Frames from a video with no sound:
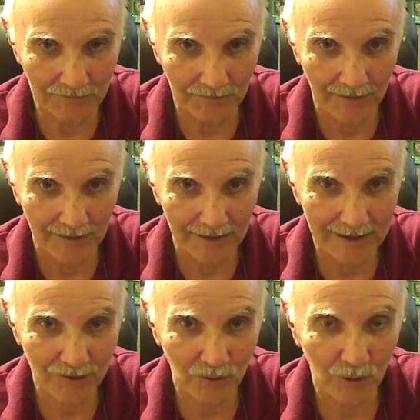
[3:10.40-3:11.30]

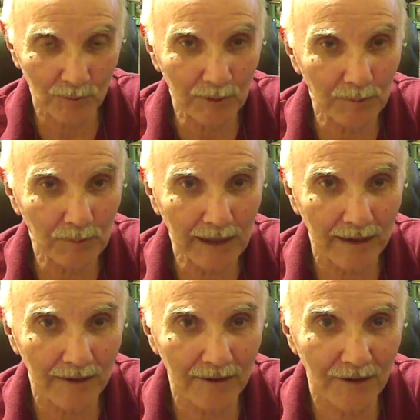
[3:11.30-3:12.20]
this will prepare
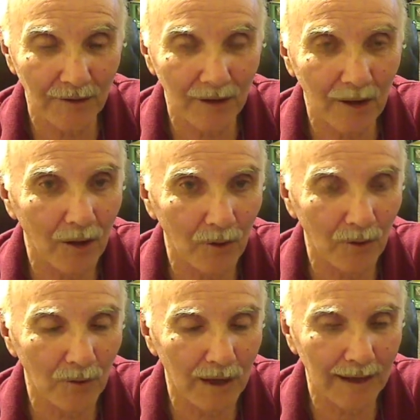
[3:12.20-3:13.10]
you a whole
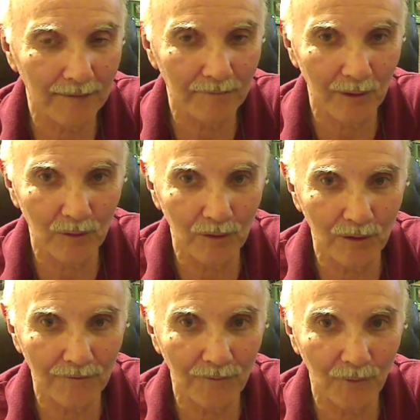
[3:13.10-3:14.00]
lot more
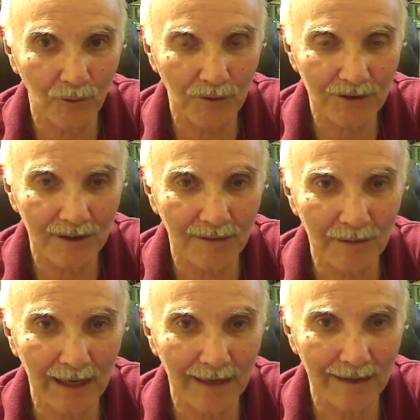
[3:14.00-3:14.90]
for some
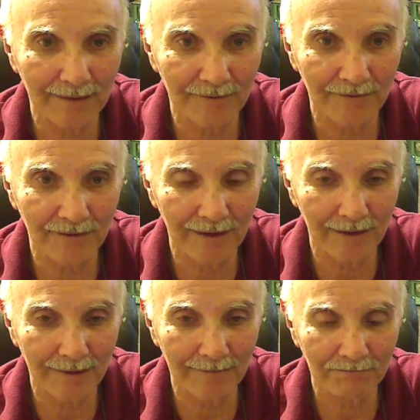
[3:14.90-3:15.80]
kind of
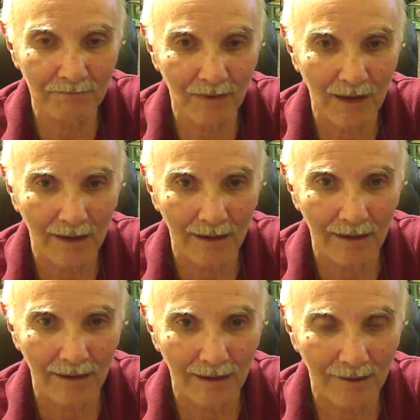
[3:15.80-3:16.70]
uh,
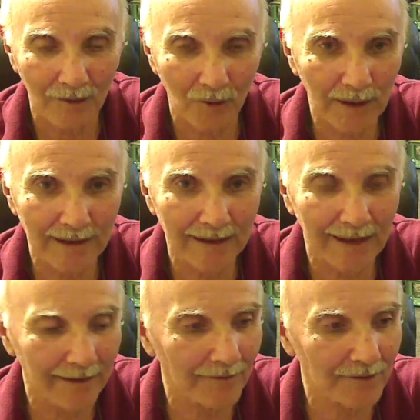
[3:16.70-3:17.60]
uh, grid
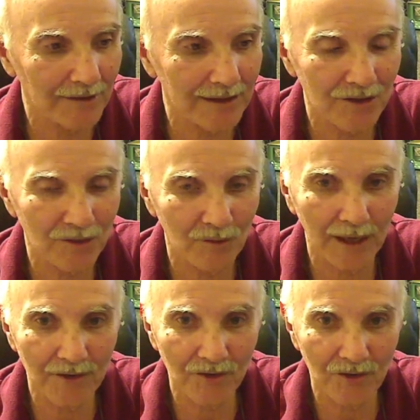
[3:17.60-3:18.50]
down
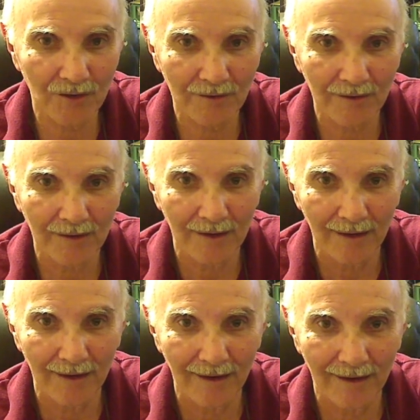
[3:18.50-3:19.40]
situation.
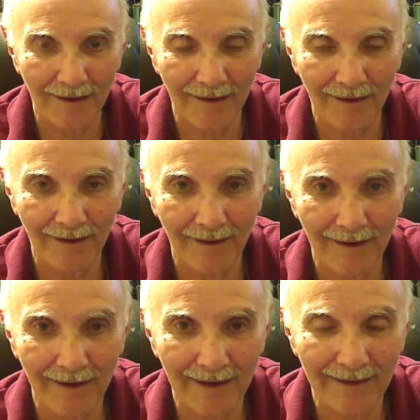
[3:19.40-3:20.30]
Uh,
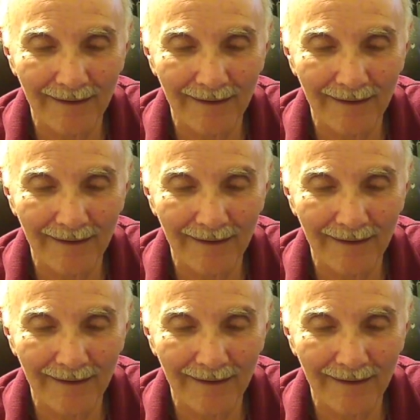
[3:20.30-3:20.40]
and